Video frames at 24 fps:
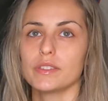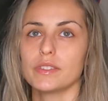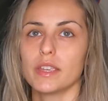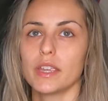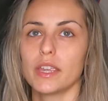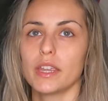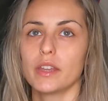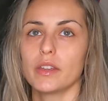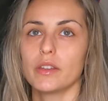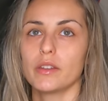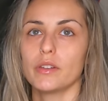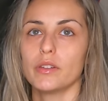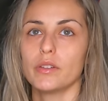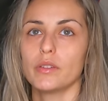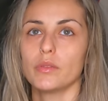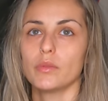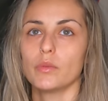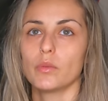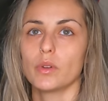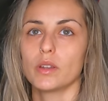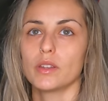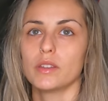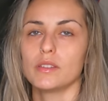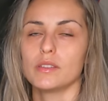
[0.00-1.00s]
San
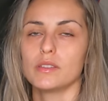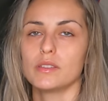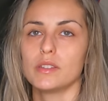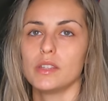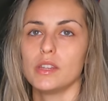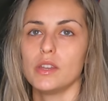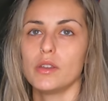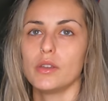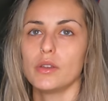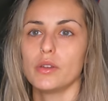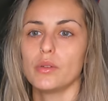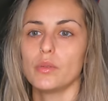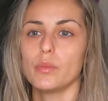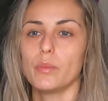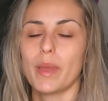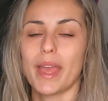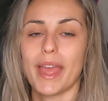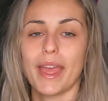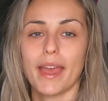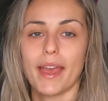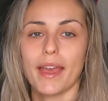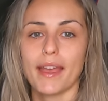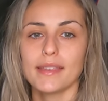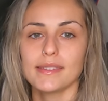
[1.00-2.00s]
Juancito
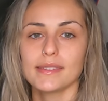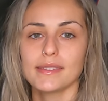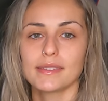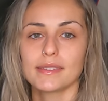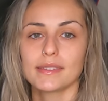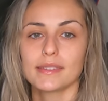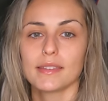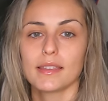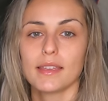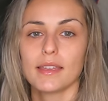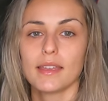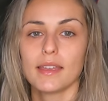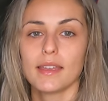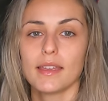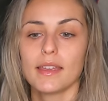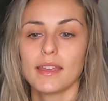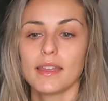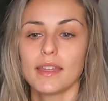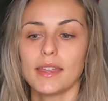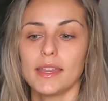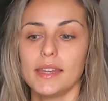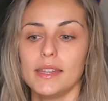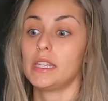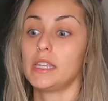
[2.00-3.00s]
Pass
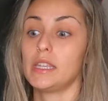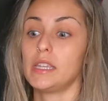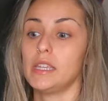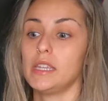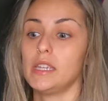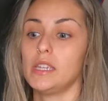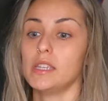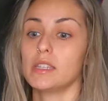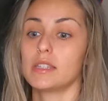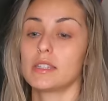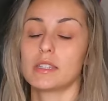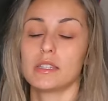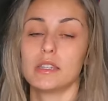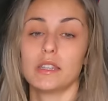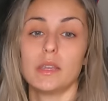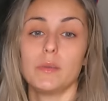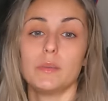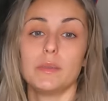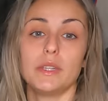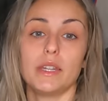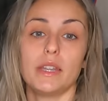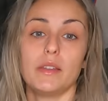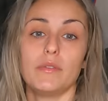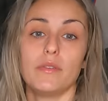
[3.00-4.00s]
he
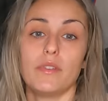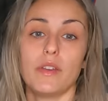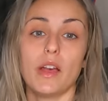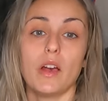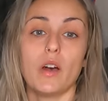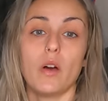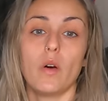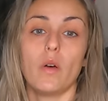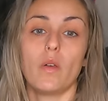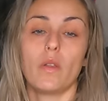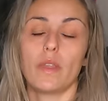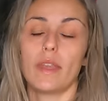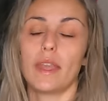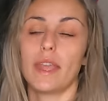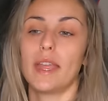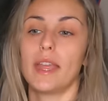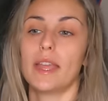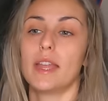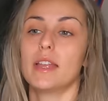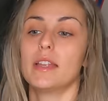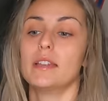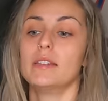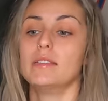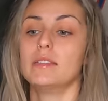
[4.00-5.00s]
slipped and fell
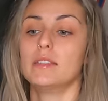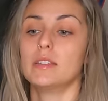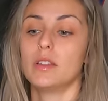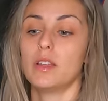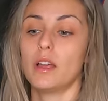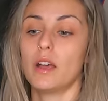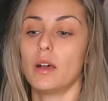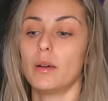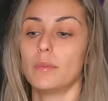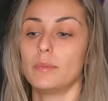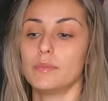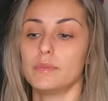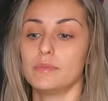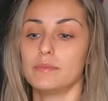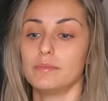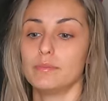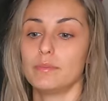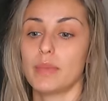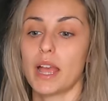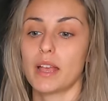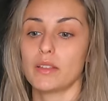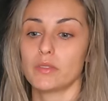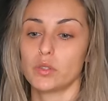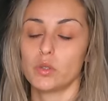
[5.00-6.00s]
and um,
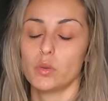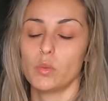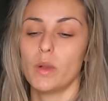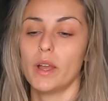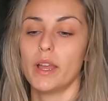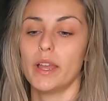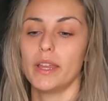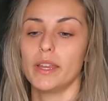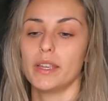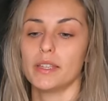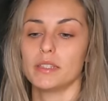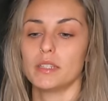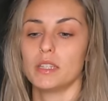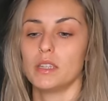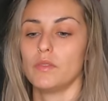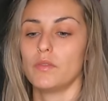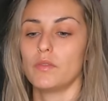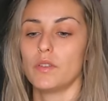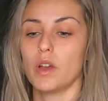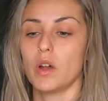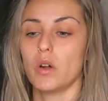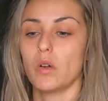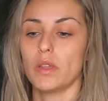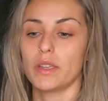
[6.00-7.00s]
passed away because he
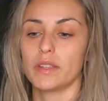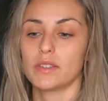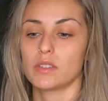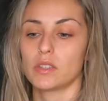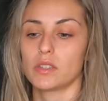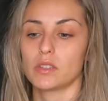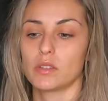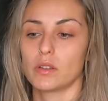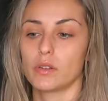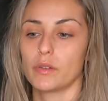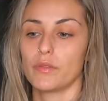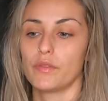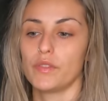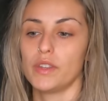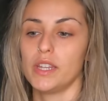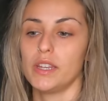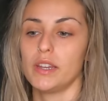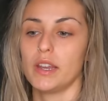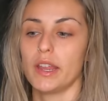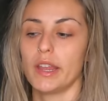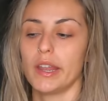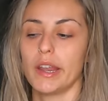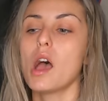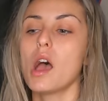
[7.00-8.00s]
fell like 600
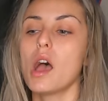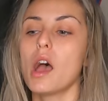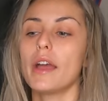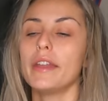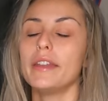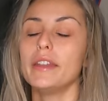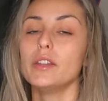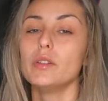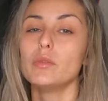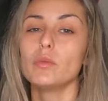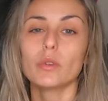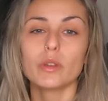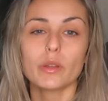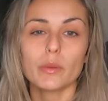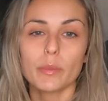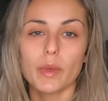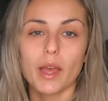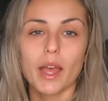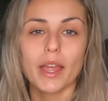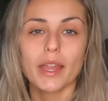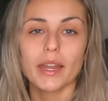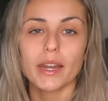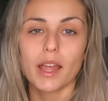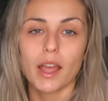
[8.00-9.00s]
feet. And I didn't want to
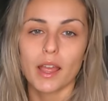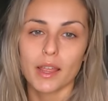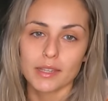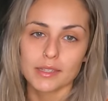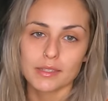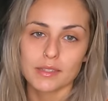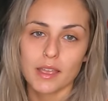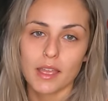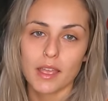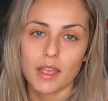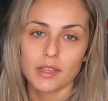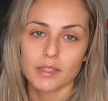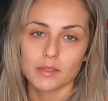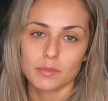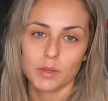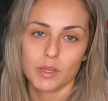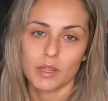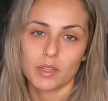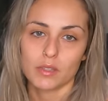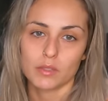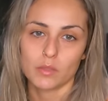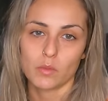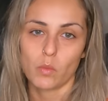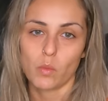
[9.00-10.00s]
buy an ice axe
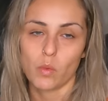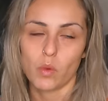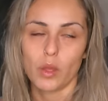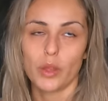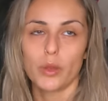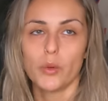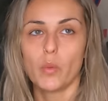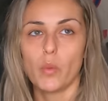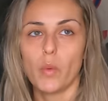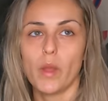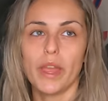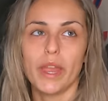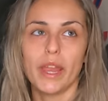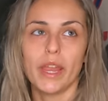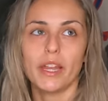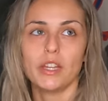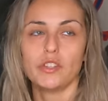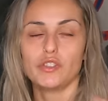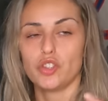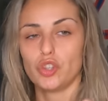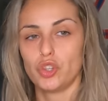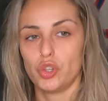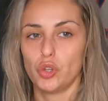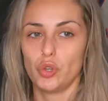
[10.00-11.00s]
because one
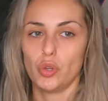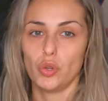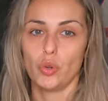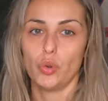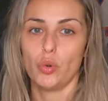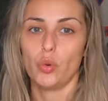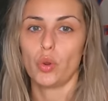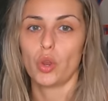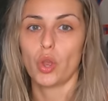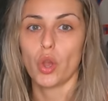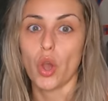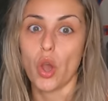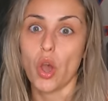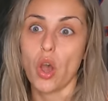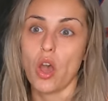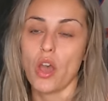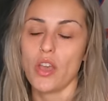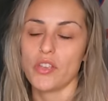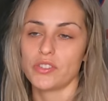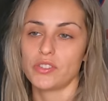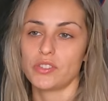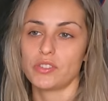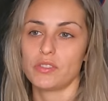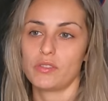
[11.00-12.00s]
way to
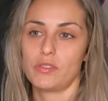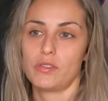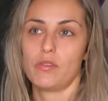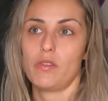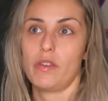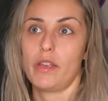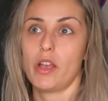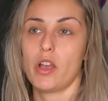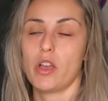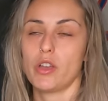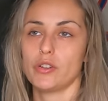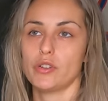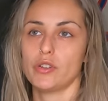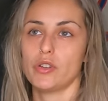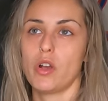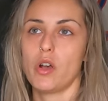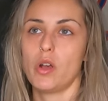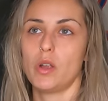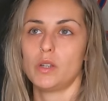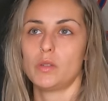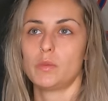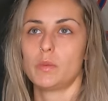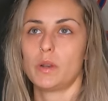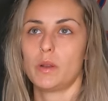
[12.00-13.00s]
cost, they're like
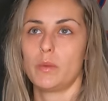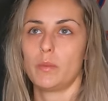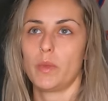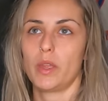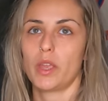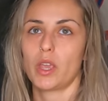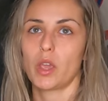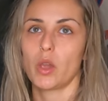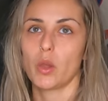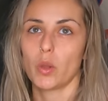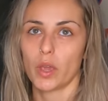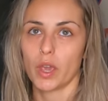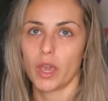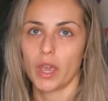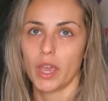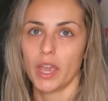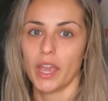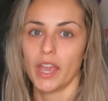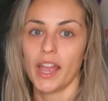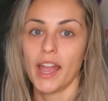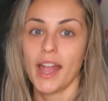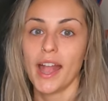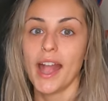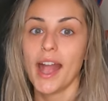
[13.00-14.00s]
$100, but I'm like,
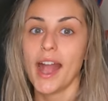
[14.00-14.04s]
okay,